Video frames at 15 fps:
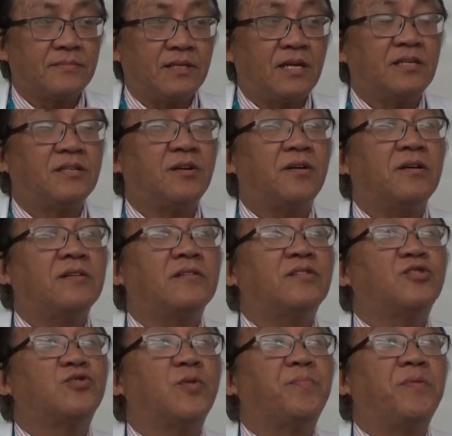It's the
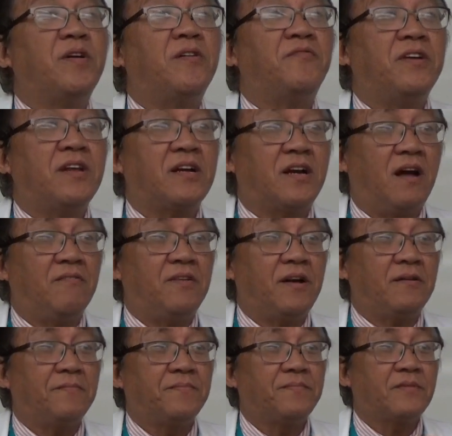superior vena
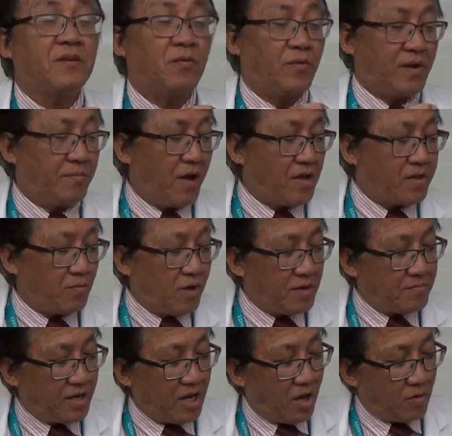cava. What about the
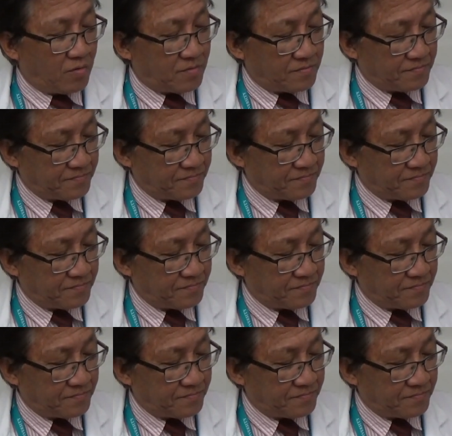one below?